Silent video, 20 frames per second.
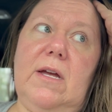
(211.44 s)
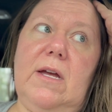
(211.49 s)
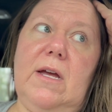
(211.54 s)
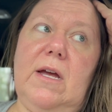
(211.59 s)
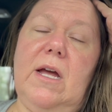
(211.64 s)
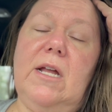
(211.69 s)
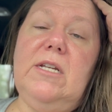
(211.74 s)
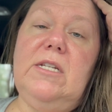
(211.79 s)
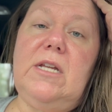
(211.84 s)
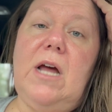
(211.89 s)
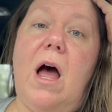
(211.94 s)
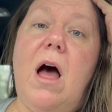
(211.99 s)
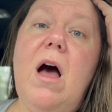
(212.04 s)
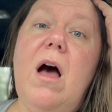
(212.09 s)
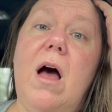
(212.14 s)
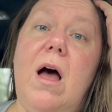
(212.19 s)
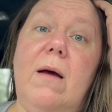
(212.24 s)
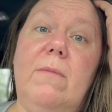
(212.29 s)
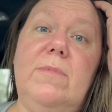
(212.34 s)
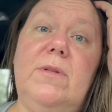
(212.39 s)

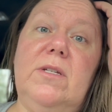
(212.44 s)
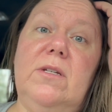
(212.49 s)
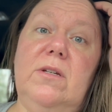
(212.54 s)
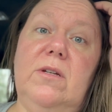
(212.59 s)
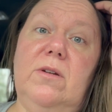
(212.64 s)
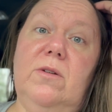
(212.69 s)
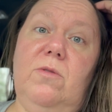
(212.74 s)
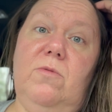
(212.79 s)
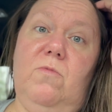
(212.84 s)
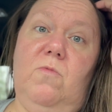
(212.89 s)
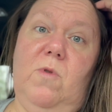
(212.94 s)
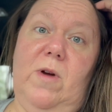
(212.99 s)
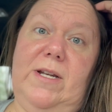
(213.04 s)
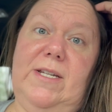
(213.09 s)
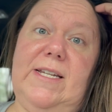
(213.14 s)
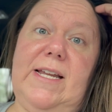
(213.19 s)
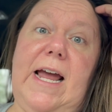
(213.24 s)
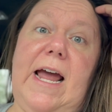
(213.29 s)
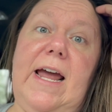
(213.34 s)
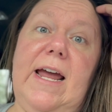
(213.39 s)
adopt
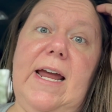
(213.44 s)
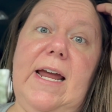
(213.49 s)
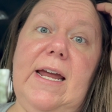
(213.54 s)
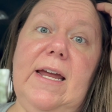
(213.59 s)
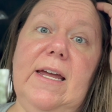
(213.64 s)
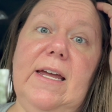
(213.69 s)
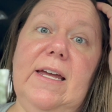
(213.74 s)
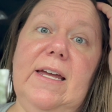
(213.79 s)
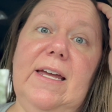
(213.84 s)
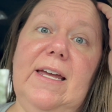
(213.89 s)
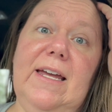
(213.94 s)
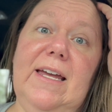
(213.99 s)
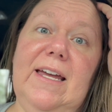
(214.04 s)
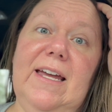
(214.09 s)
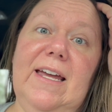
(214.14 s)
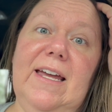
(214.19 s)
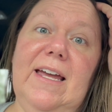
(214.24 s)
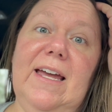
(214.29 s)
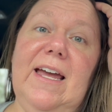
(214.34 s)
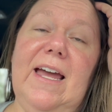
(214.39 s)
one day?"
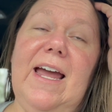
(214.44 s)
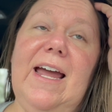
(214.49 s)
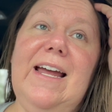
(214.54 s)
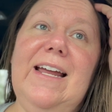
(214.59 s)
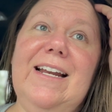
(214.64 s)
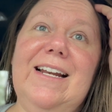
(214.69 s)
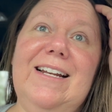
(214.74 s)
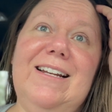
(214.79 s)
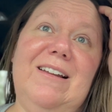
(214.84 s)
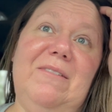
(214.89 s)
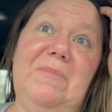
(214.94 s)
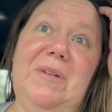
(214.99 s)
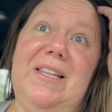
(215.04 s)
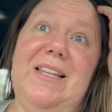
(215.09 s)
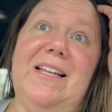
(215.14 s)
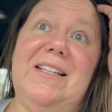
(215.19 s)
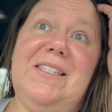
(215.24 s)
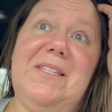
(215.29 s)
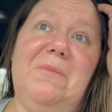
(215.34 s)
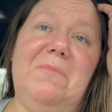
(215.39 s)
And I mean,
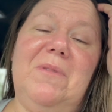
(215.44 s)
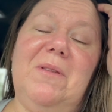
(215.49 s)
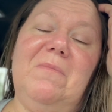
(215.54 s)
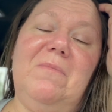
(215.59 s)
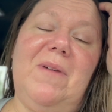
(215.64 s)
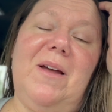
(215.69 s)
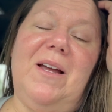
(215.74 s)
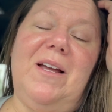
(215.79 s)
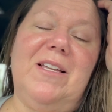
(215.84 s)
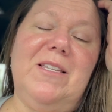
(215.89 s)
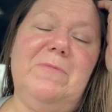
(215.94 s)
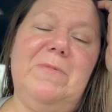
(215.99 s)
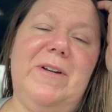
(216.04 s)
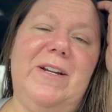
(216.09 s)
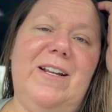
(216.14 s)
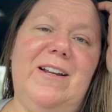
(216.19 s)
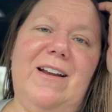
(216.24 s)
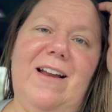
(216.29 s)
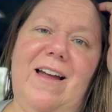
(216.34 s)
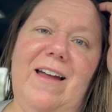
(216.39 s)
that's something my husband
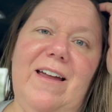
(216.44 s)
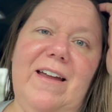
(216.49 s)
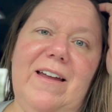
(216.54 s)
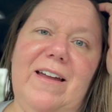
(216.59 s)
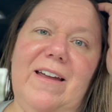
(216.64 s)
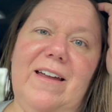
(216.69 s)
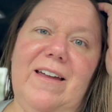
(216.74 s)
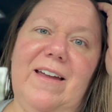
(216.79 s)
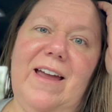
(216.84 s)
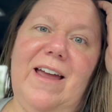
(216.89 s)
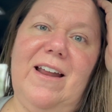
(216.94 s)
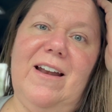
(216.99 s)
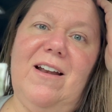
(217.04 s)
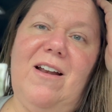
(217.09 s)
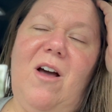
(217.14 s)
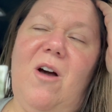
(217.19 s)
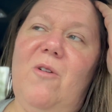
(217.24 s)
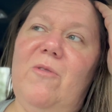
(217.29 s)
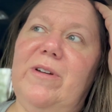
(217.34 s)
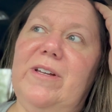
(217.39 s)
and I had
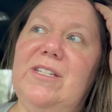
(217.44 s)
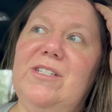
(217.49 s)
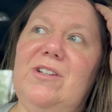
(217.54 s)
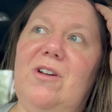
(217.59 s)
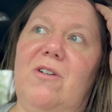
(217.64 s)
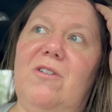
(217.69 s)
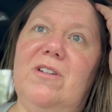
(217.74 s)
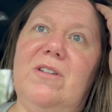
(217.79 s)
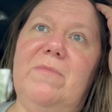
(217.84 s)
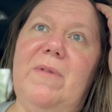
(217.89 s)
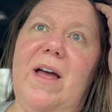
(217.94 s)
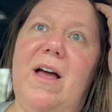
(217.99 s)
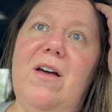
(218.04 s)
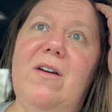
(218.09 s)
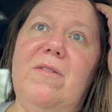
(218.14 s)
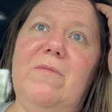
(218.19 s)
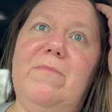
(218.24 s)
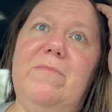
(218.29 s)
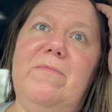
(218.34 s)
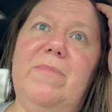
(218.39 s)
always talked
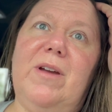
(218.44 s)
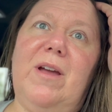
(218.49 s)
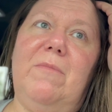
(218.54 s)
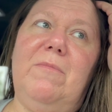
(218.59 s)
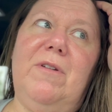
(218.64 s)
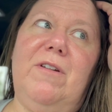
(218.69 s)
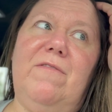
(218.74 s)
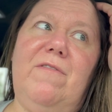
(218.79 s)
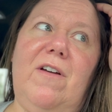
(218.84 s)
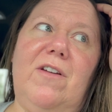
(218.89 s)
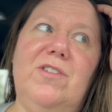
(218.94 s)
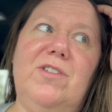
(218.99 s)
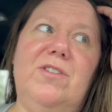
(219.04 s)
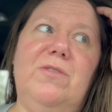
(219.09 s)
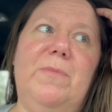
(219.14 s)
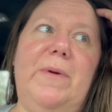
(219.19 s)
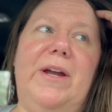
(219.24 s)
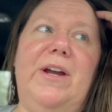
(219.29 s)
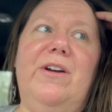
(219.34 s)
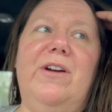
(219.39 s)
about, becoming a
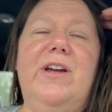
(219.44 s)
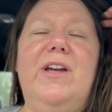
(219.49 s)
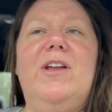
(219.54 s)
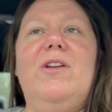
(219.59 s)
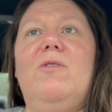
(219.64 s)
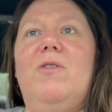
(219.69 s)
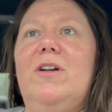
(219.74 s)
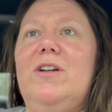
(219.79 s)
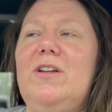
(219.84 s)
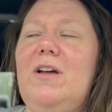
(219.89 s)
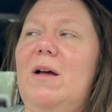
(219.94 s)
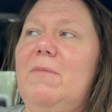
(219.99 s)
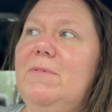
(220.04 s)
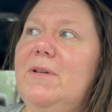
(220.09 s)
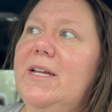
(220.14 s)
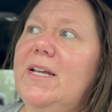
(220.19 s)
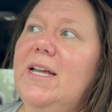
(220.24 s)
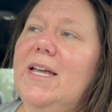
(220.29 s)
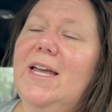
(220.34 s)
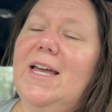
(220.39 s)
foster parent or
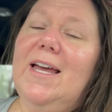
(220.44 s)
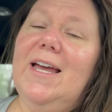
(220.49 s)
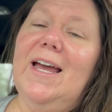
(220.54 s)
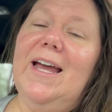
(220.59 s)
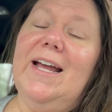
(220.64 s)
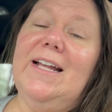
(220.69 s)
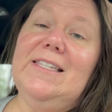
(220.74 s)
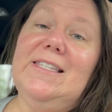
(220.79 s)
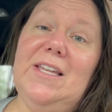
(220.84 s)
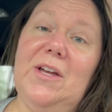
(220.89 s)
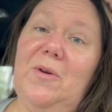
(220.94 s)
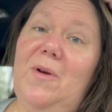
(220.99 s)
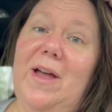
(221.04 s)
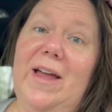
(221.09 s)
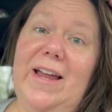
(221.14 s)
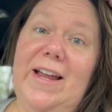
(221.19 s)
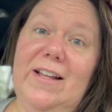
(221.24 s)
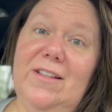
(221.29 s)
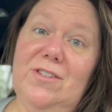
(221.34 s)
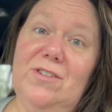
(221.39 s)
adopting. And so I
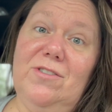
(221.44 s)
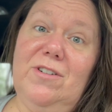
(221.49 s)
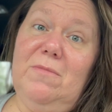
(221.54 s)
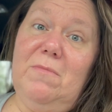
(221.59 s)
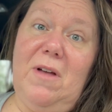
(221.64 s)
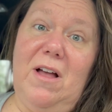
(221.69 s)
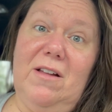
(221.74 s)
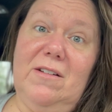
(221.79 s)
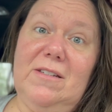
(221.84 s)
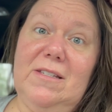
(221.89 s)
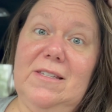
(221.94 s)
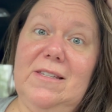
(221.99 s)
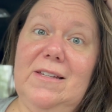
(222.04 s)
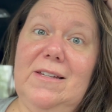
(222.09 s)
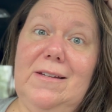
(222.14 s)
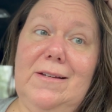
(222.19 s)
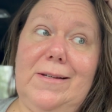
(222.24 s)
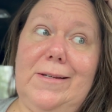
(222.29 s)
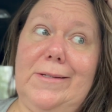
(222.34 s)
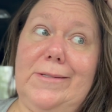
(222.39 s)
answered him
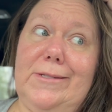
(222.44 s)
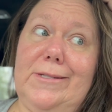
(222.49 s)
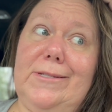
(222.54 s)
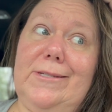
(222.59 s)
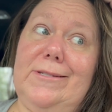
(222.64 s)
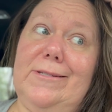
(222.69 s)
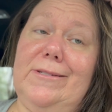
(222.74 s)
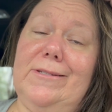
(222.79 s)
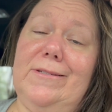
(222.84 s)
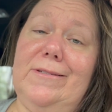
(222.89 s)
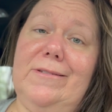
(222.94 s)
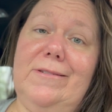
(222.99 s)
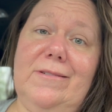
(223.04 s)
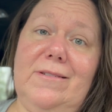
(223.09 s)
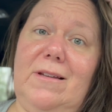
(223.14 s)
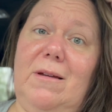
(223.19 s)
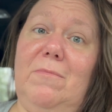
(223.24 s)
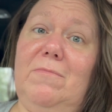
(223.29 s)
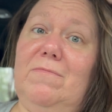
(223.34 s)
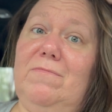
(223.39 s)
honestly because
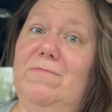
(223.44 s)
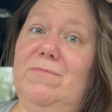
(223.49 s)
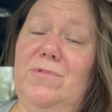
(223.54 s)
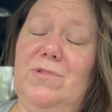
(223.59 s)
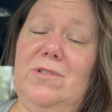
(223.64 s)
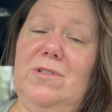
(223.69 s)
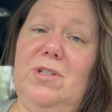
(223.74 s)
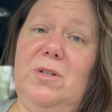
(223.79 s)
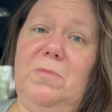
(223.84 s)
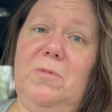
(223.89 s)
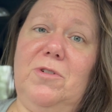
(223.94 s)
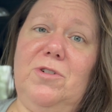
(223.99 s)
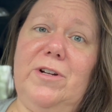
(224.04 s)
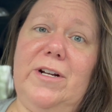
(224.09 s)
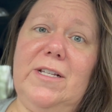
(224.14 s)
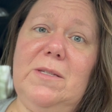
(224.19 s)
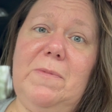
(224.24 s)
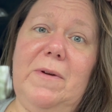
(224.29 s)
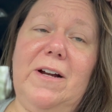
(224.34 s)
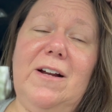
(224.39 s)
I'm super
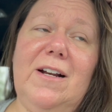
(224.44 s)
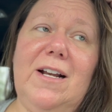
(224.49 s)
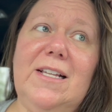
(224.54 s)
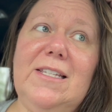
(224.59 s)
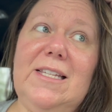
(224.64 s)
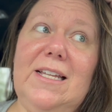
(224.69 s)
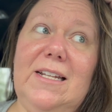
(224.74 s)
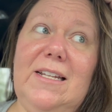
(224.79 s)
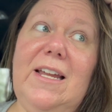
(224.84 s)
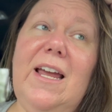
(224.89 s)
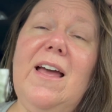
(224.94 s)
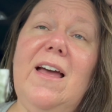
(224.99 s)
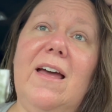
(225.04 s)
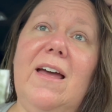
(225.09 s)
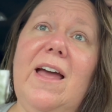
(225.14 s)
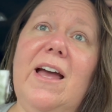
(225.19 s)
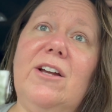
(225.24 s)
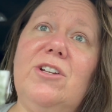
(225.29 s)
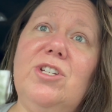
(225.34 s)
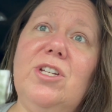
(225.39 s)
transparent. I said, "Yeah,
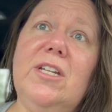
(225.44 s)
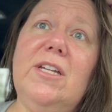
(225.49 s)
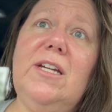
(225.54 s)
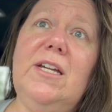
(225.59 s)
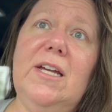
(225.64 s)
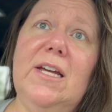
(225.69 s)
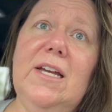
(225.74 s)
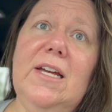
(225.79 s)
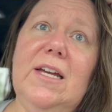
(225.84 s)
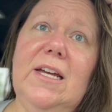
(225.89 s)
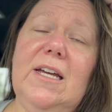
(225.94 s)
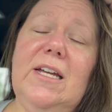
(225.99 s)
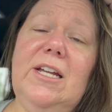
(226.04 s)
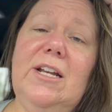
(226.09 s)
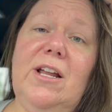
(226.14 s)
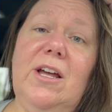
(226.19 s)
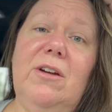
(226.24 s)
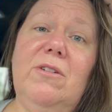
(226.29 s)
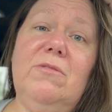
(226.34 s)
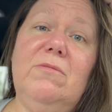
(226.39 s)
actually, you
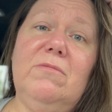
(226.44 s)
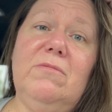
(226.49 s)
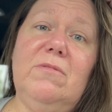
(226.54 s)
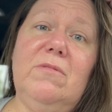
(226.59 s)
know,